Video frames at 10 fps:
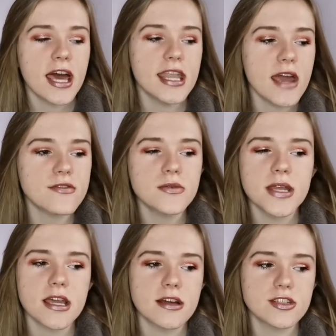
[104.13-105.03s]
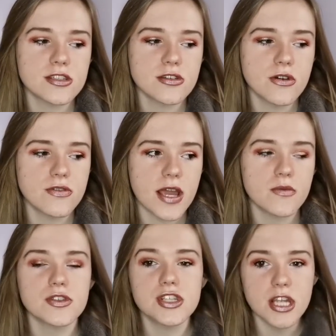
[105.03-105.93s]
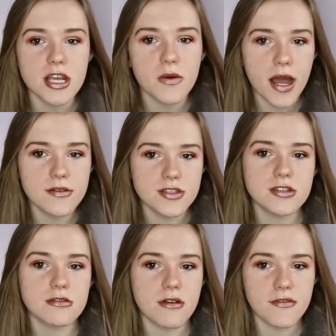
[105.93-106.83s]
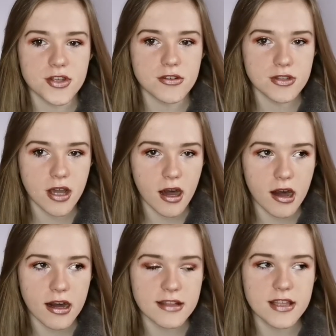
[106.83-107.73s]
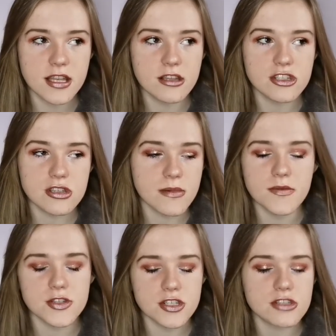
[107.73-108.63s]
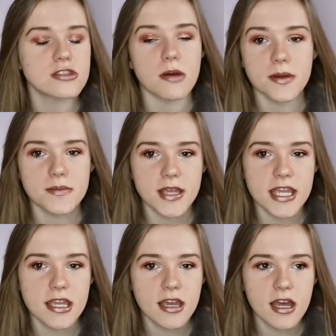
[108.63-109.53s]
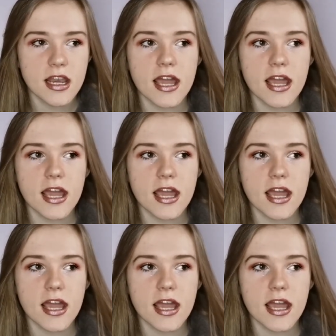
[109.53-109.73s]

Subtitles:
And every week I just sort of like was going to go out and do the review on the car, and then something was just stopping me.